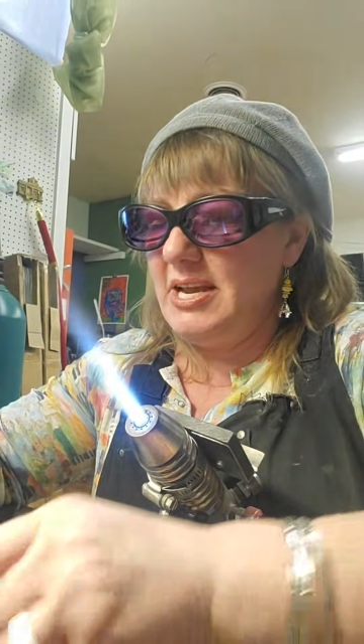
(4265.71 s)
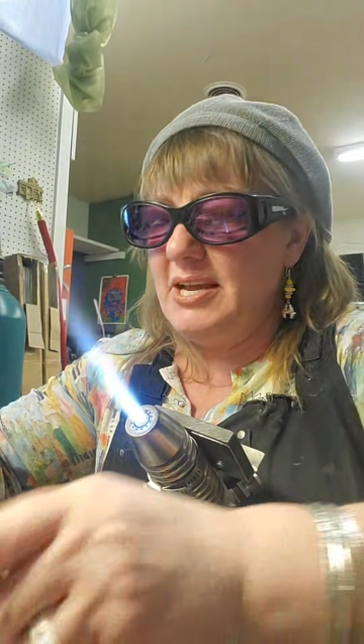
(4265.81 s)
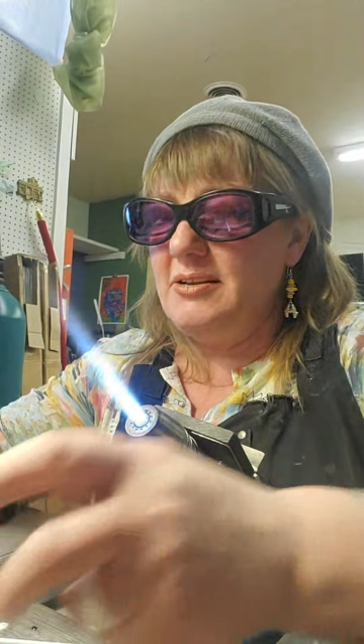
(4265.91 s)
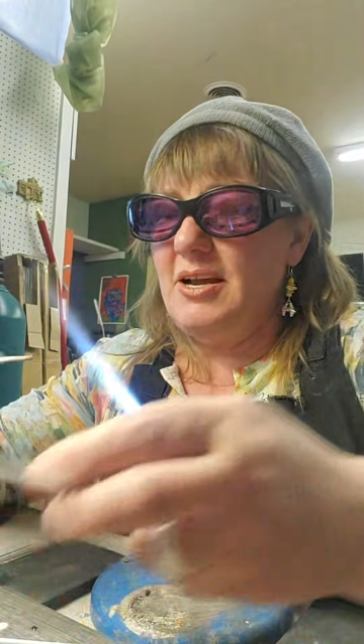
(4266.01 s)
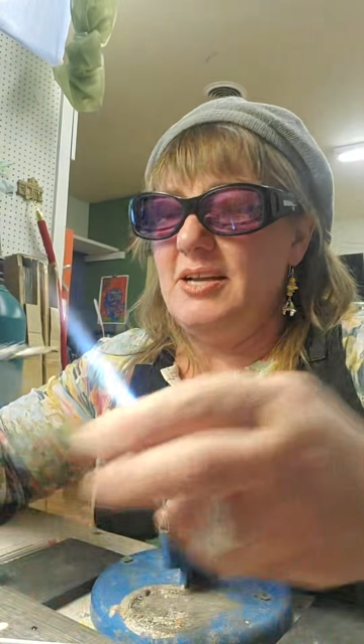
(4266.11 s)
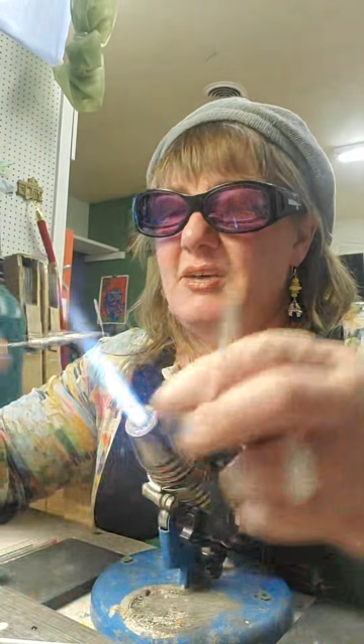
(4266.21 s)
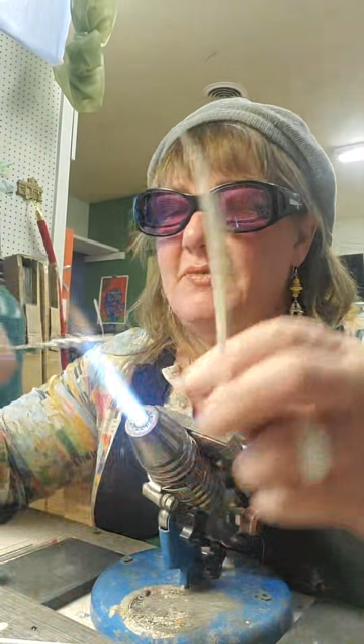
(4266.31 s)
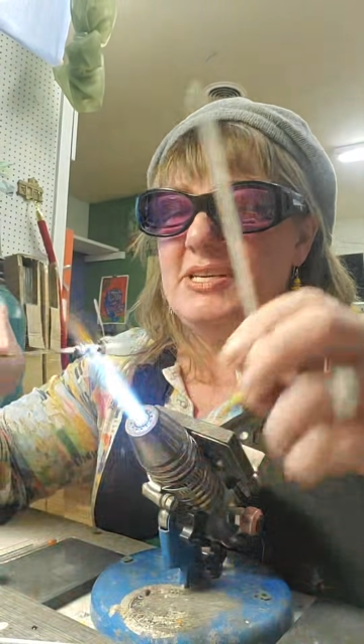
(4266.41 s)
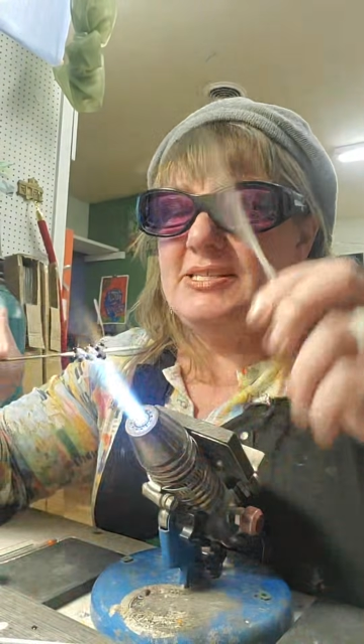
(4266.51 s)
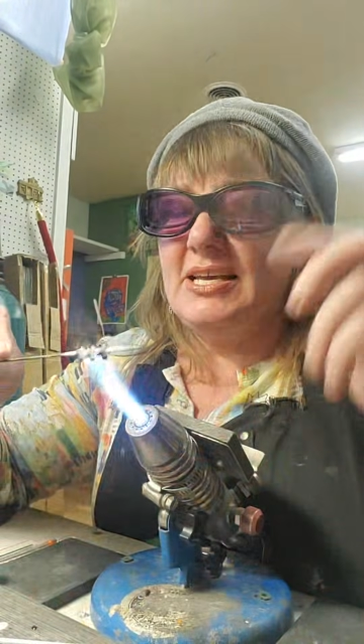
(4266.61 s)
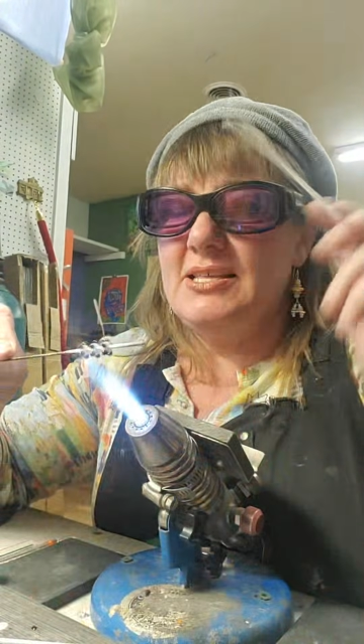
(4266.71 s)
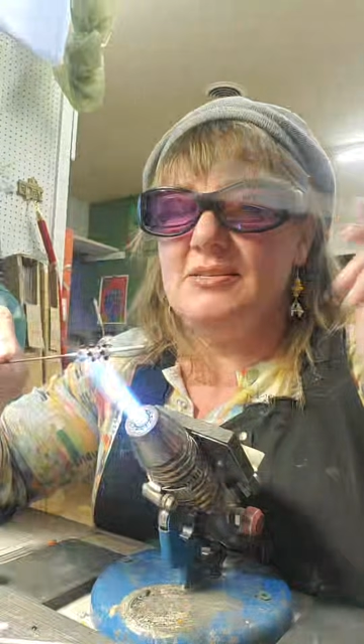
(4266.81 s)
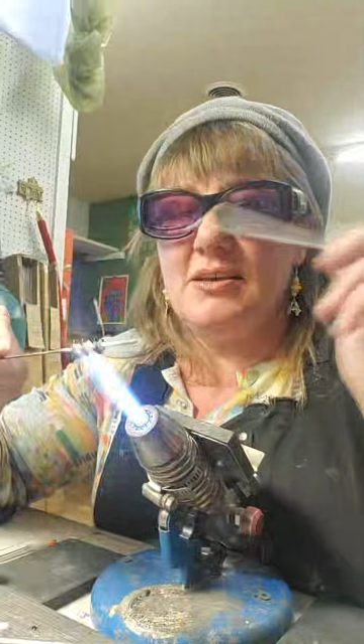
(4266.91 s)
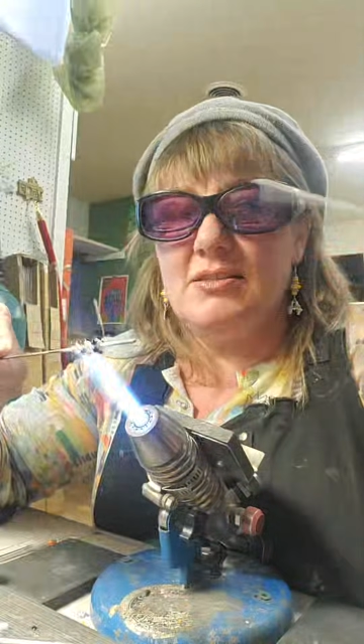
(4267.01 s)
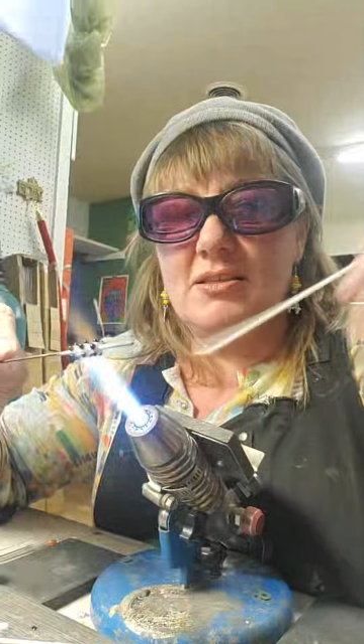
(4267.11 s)
and I definitely say
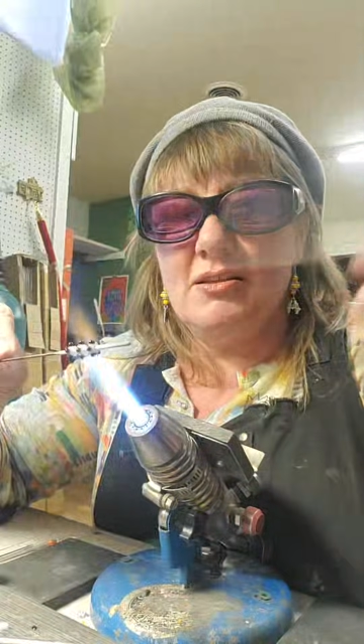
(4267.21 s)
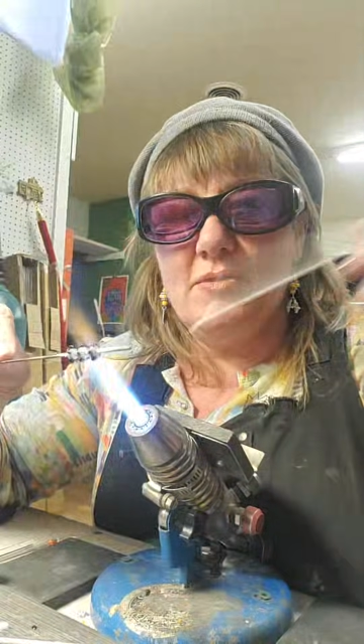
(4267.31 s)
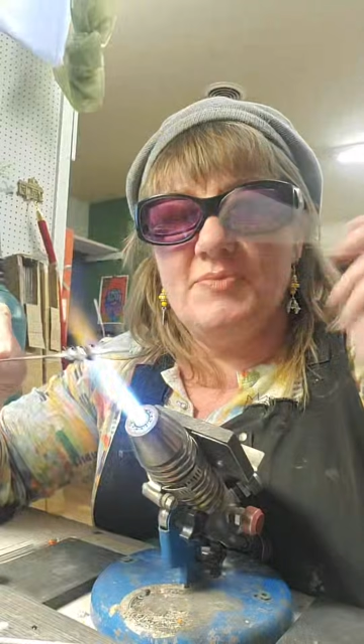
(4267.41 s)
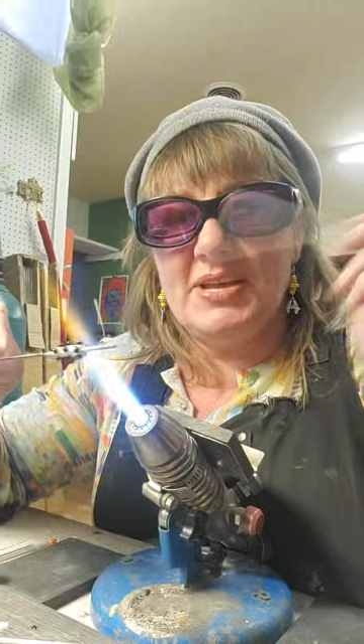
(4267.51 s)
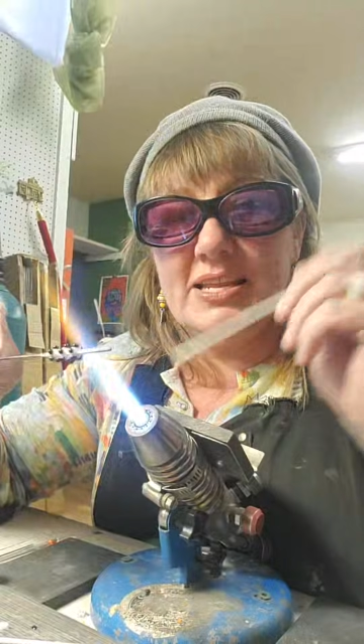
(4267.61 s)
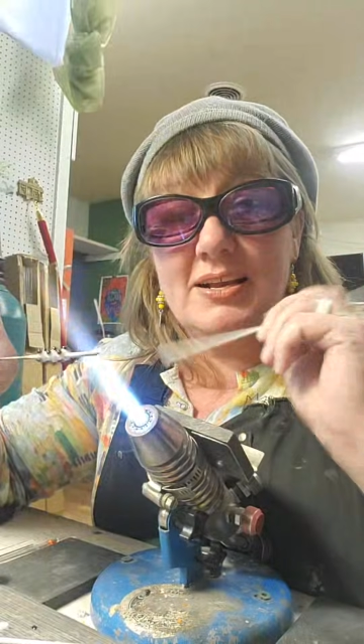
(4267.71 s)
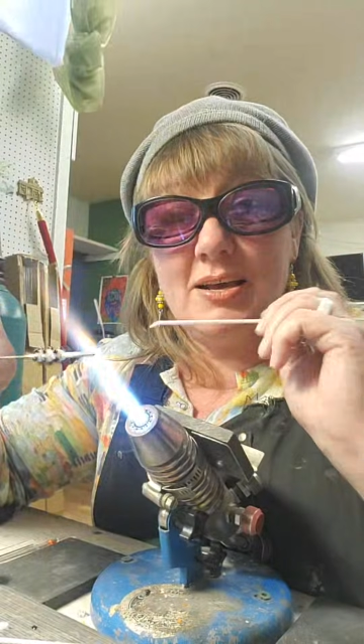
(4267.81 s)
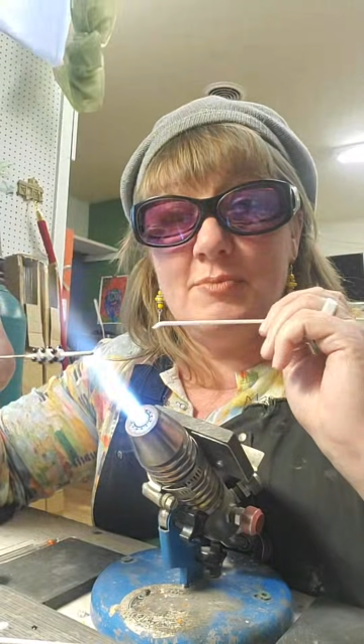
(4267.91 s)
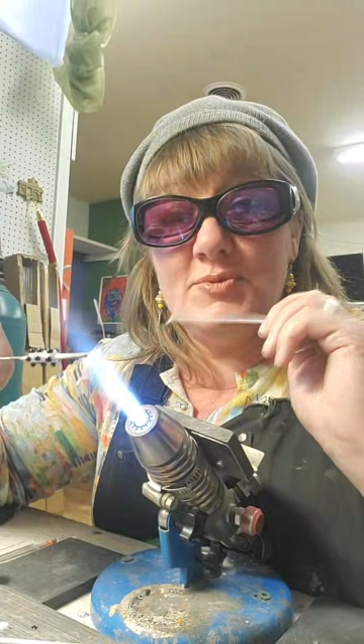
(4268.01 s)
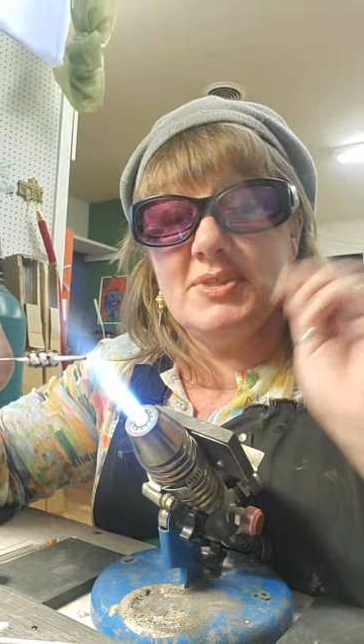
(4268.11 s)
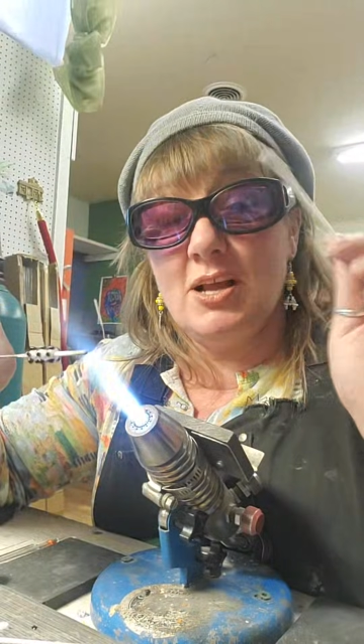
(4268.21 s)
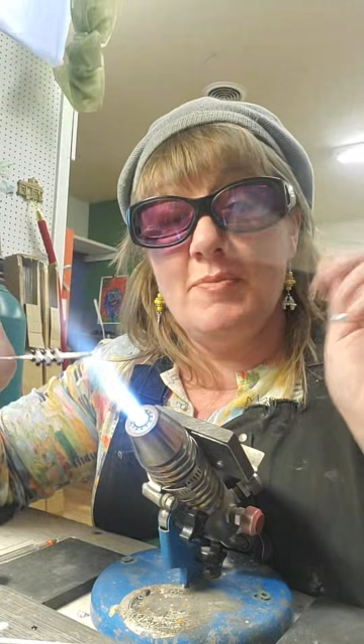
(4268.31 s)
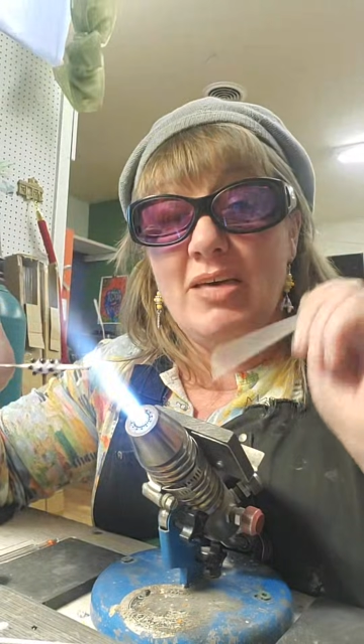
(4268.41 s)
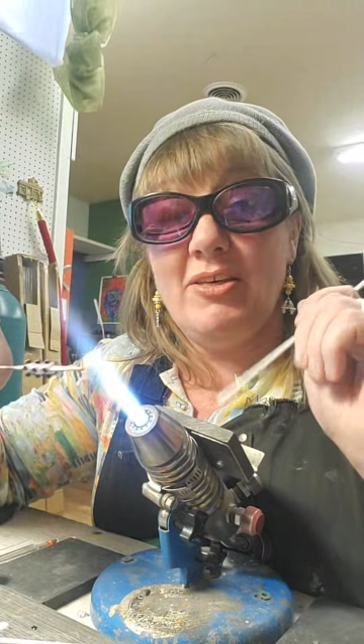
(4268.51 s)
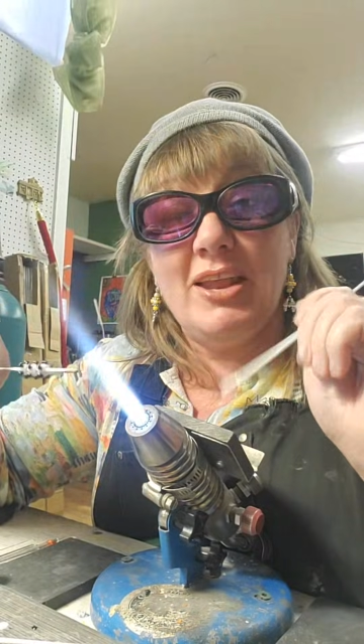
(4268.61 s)
this on the little thing that it comes with, and
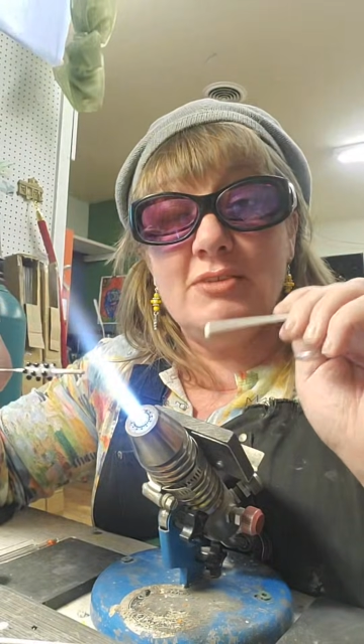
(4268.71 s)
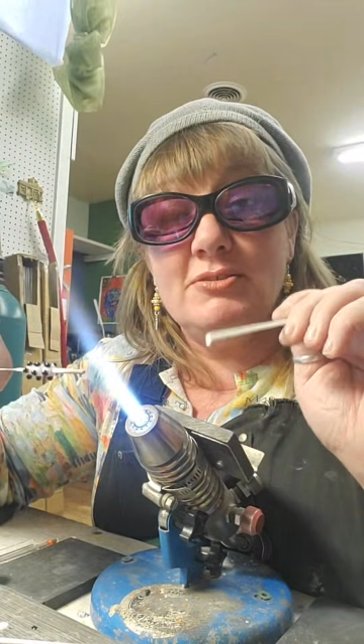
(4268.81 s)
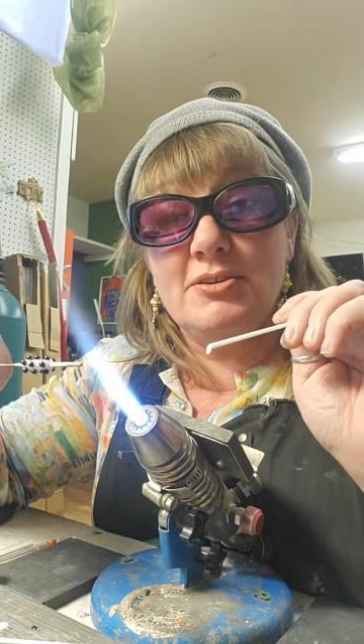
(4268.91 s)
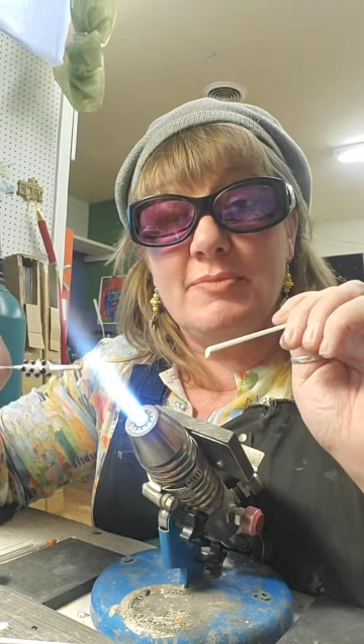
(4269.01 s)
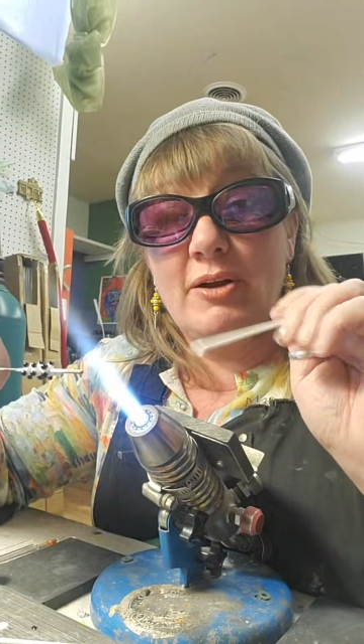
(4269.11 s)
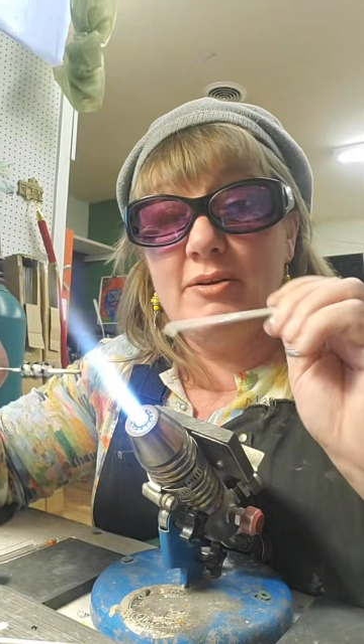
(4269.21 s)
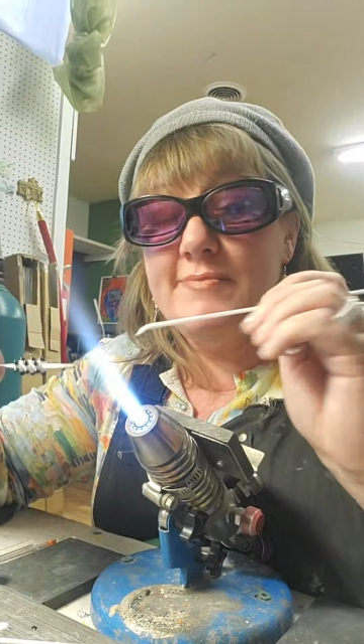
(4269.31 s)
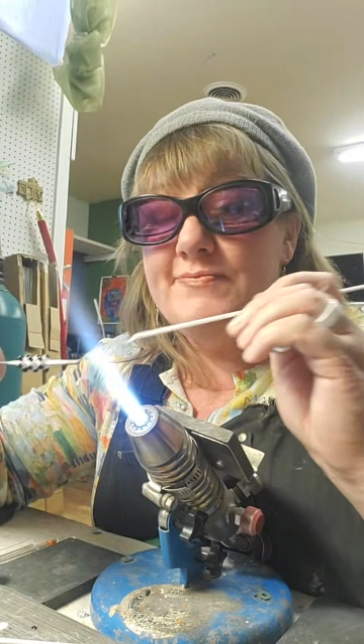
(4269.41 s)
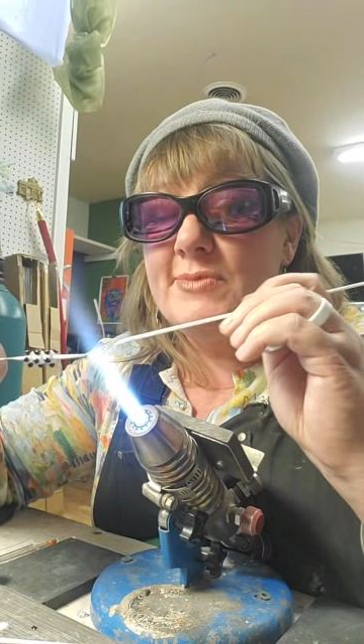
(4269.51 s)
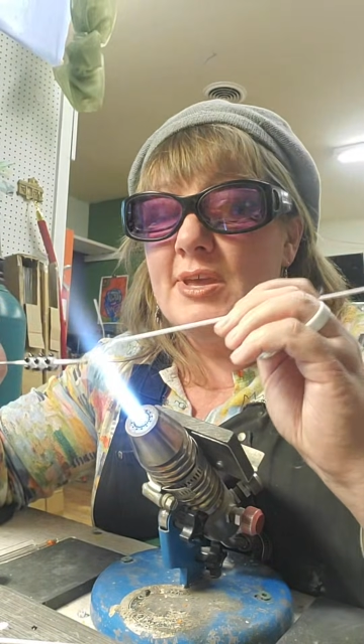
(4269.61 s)
I'll mail it out to you tomorrow,